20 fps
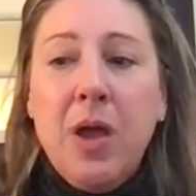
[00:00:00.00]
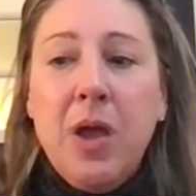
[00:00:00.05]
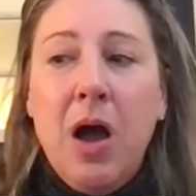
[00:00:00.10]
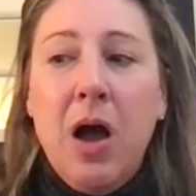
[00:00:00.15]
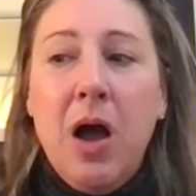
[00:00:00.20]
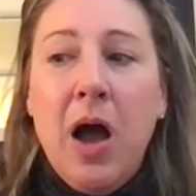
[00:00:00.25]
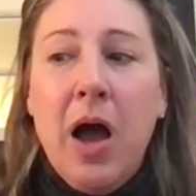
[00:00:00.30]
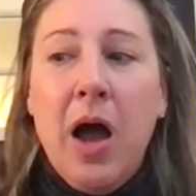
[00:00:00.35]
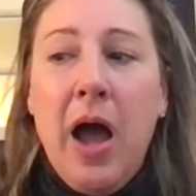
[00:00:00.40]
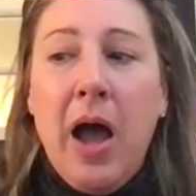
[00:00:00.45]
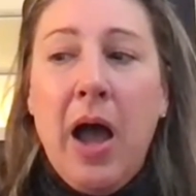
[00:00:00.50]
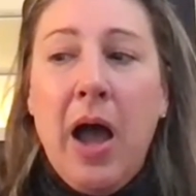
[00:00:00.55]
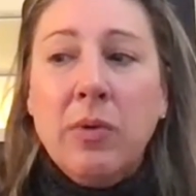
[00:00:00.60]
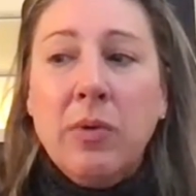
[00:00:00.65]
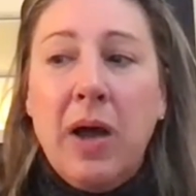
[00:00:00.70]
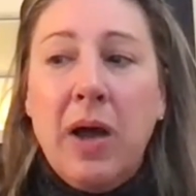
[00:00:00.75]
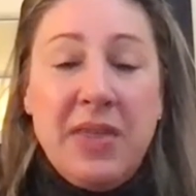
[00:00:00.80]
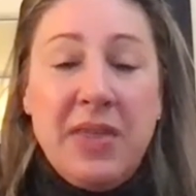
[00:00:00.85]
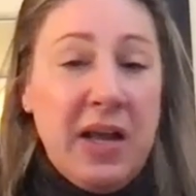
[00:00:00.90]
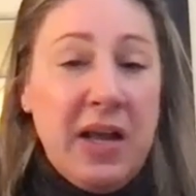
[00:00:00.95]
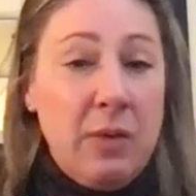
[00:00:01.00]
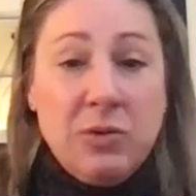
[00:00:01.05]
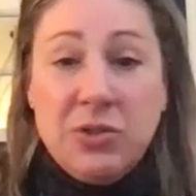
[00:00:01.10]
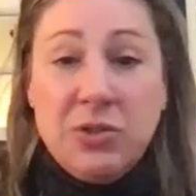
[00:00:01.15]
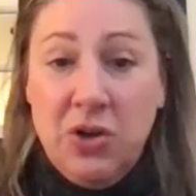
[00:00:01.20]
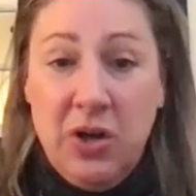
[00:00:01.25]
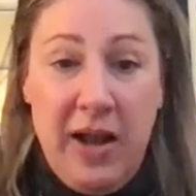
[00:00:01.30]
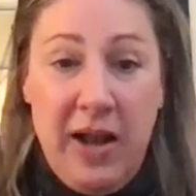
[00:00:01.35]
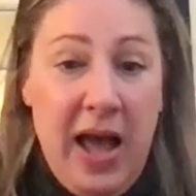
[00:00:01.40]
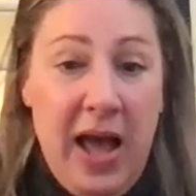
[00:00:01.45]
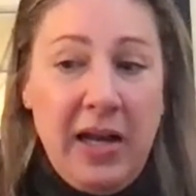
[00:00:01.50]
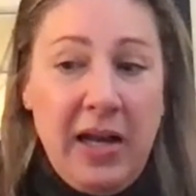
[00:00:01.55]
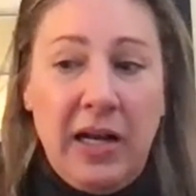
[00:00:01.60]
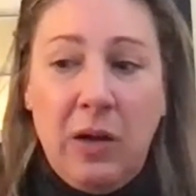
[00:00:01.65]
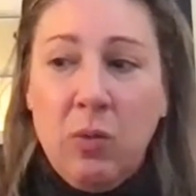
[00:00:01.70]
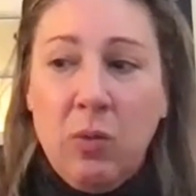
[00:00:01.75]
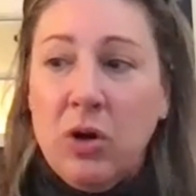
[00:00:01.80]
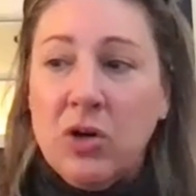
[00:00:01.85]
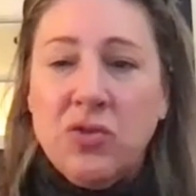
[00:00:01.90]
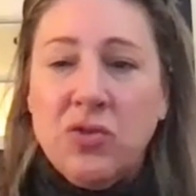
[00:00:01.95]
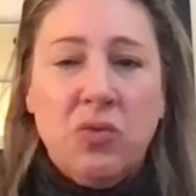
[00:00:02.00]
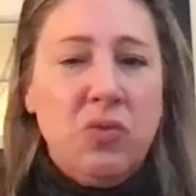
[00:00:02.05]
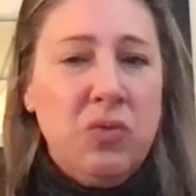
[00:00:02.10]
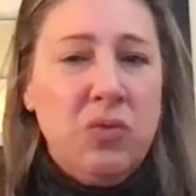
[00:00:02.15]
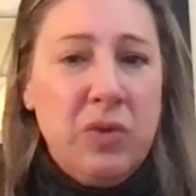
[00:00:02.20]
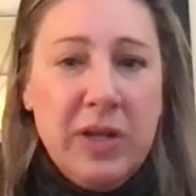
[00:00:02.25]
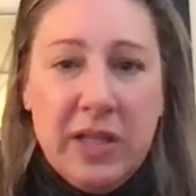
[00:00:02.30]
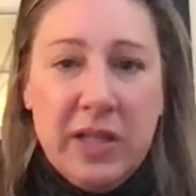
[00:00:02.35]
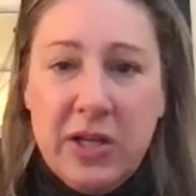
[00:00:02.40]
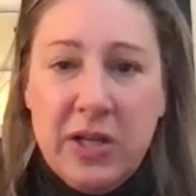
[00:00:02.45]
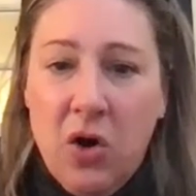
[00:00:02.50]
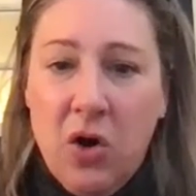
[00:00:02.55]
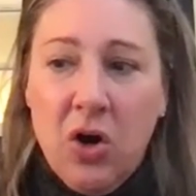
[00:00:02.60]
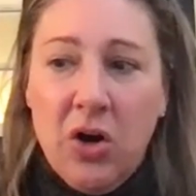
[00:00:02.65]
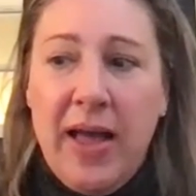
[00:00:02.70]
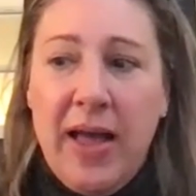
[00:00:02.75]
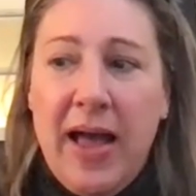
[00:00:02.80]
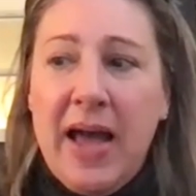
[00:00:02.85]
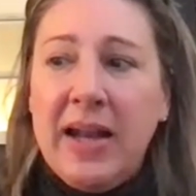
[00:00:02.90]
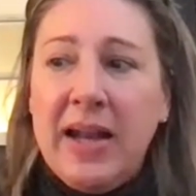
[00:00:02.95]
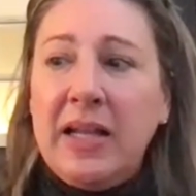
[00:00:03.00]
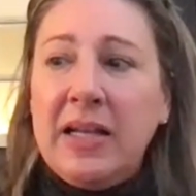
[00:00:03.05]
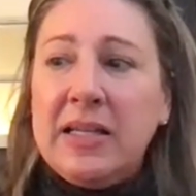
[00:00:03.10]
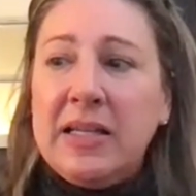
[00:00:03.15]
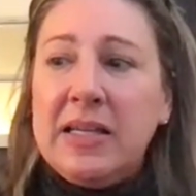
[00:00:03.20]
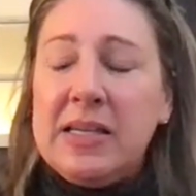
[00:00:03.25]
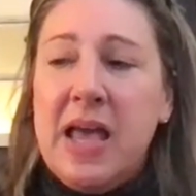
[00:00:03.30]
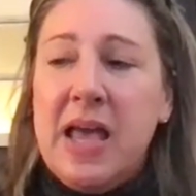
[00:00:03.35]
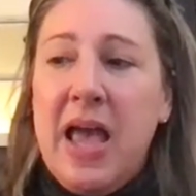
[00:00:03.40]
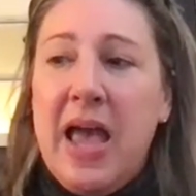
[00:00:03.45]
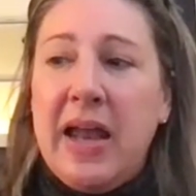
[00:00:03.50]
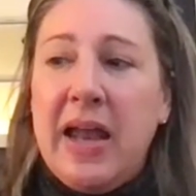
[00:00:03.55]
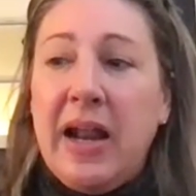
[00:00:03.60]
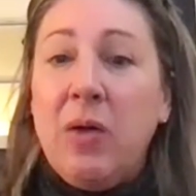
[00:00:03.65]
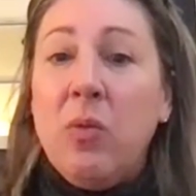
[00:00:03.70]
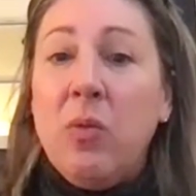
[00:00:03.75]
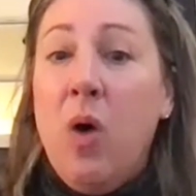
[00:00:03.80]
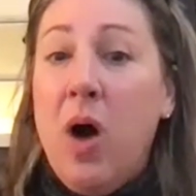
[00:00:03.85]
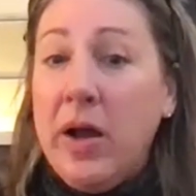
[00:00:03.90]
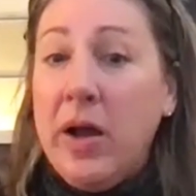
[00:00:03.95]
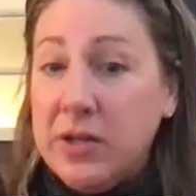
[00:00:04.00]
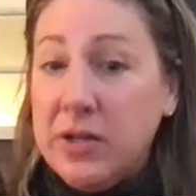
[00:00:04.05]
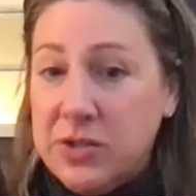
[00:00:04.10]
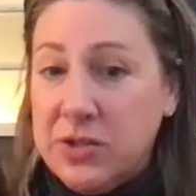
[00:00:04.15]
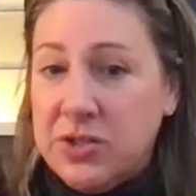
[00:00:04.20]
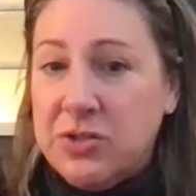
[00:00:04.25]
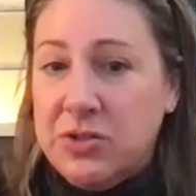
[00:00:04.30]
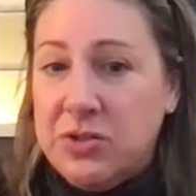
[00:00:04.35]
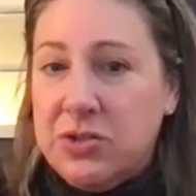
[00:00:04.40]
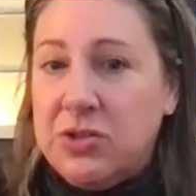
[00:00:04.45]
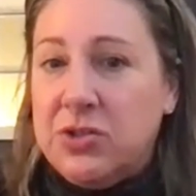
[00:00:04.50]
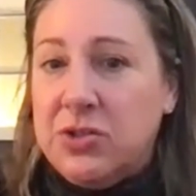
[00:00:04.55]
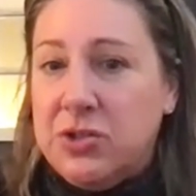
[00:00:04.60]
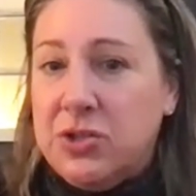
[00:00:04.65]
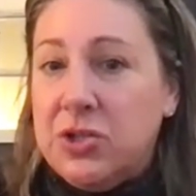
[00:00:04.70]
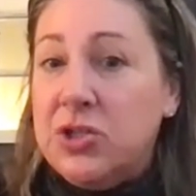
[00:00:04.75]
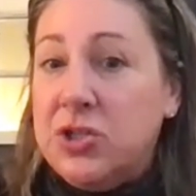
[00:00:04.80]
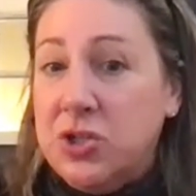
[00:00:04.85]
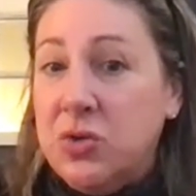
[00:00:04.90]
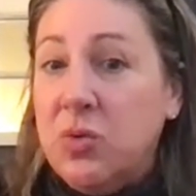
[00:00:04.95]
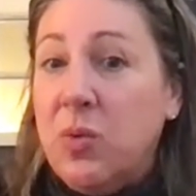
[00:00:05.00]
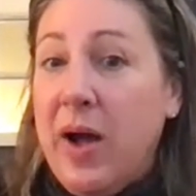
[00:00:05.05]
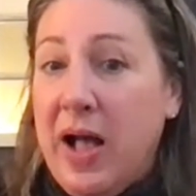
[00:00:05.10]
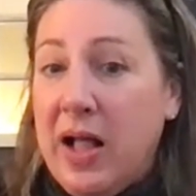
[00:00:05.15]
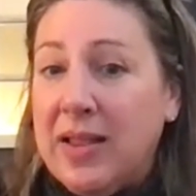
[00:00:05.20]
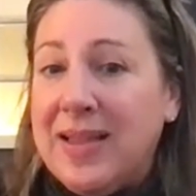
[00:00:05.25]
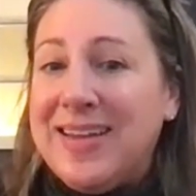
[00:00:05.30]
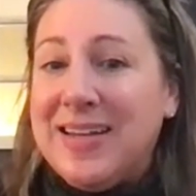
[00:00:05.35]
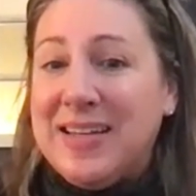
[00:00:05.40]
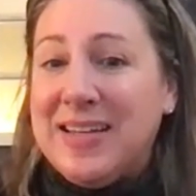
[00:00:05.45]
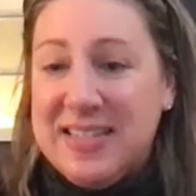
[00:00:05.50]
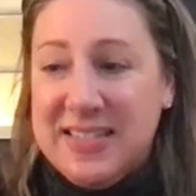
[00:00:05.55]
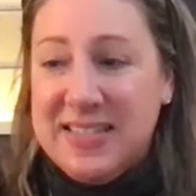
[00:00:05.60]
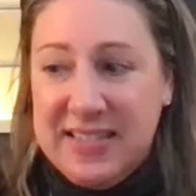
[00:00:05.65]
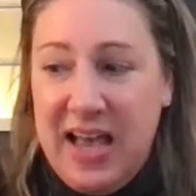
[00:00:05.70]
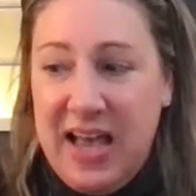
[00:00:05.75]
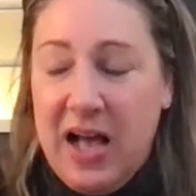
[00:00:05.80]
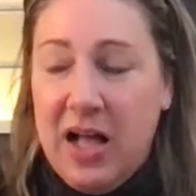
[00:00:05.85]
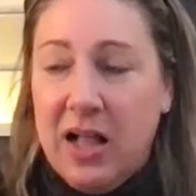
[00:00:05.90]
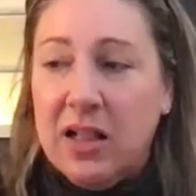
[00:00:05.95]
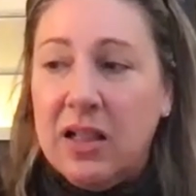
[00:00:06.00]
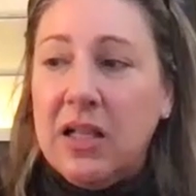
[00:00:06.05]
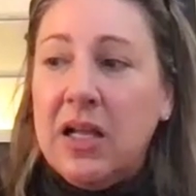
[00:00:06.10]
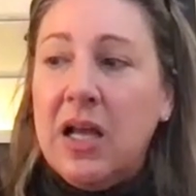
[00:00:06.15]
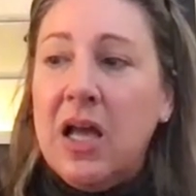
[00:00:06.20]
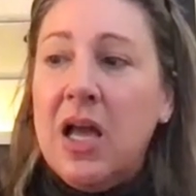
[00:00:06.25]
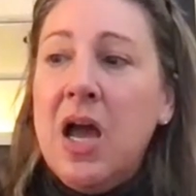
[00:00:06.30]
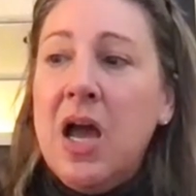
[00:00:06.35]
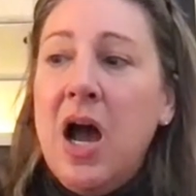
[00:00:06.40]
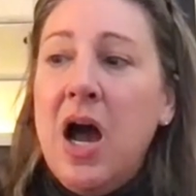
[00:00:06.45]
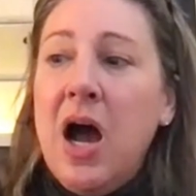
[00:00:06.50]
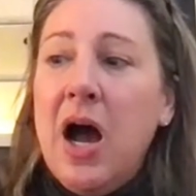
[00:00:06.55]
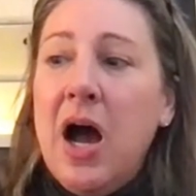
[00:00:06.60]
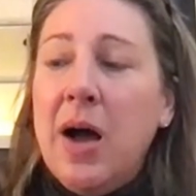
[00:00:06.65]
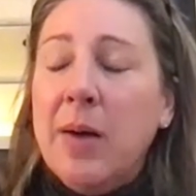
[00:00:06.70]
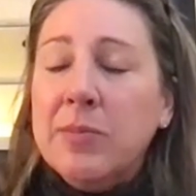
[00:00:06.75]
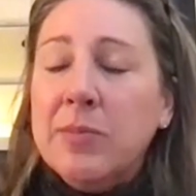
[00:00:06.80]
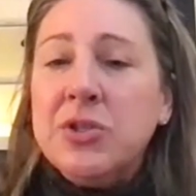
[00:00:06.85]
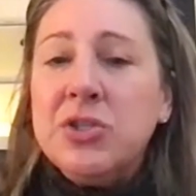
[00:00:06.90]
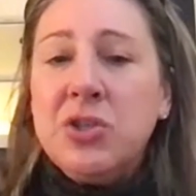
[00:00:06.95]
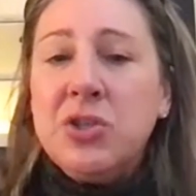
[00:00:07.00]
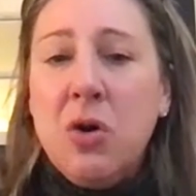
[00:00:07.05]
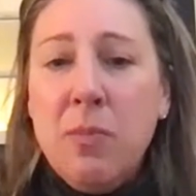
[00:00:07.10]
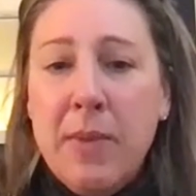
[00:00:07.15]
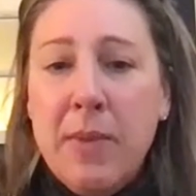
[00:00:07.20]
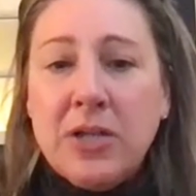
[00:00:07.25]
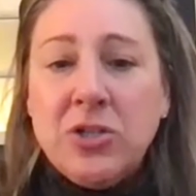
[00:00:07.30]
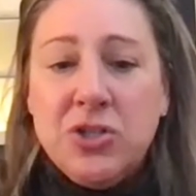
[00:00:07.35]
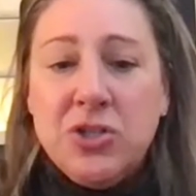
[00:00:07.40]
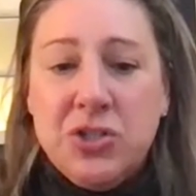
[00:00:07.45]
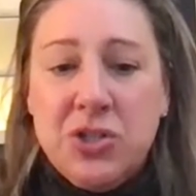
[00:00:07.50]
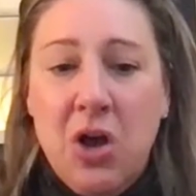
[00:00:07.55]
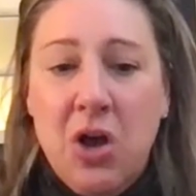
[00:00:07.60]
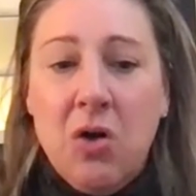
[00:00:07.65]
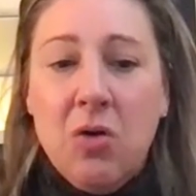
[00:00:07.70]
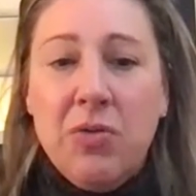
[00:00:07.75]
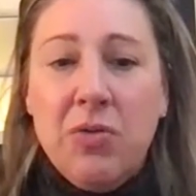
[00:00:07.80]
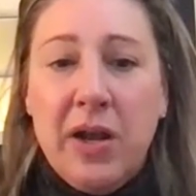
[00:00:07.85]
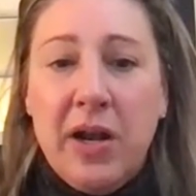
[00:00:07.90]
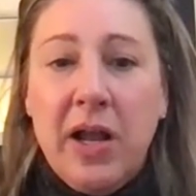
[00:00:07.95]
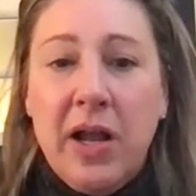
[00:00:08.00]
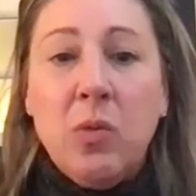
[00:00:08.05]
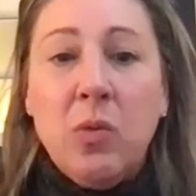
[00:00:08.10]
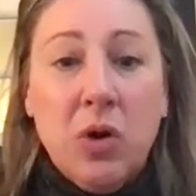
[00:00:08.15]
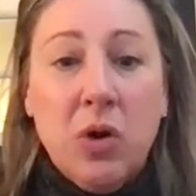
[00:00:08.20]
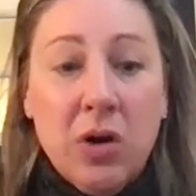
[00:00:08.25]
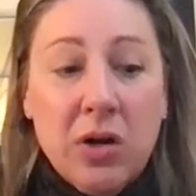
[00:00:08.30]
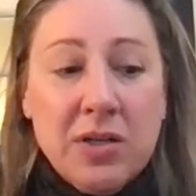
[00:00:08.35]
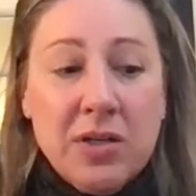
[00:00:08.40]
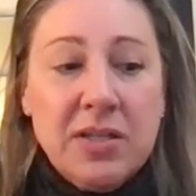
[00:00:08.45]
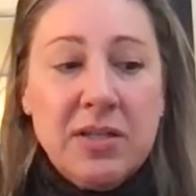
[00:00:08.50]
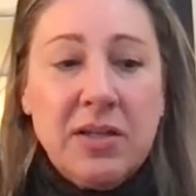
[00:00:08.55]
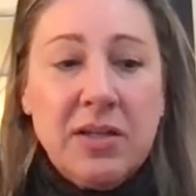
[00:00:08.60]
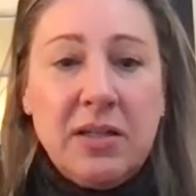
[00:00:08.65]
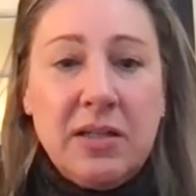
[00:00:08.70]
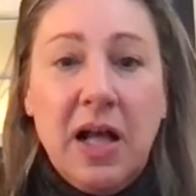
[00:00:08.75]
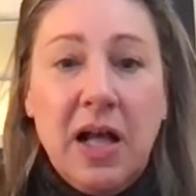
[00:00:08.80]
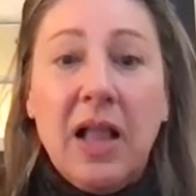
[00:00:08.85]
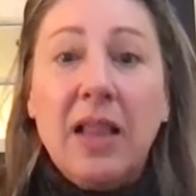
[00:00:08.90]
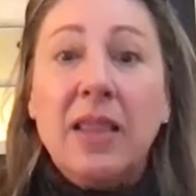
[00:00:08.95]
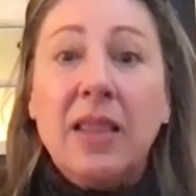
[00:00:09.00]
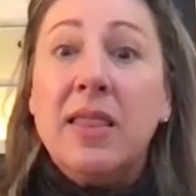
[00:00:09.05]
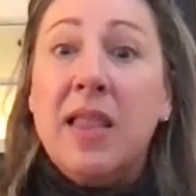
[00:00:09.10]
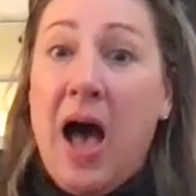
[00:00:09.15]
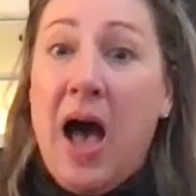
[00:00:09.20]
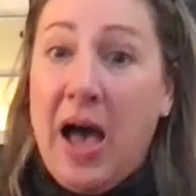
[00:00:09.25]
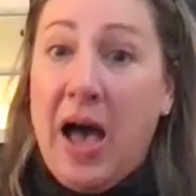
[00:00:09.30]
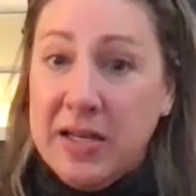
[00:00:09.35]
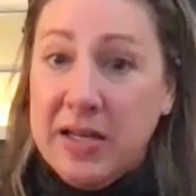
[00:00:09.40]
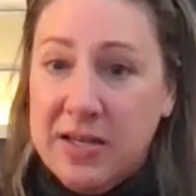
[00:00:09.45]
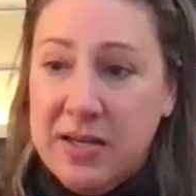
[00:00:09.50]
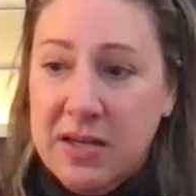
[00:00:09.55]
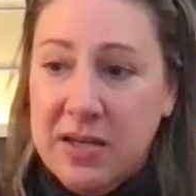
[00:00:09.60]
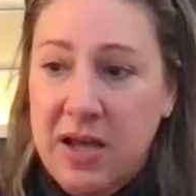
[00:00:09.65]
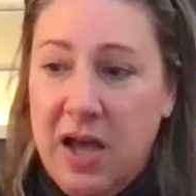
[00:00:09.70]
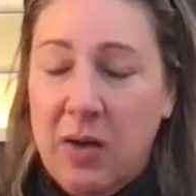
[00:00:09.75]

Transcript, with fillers: I think I was good at it. I worked really hard at it, and I wanted to do well and excel. So much so that I worked a lot.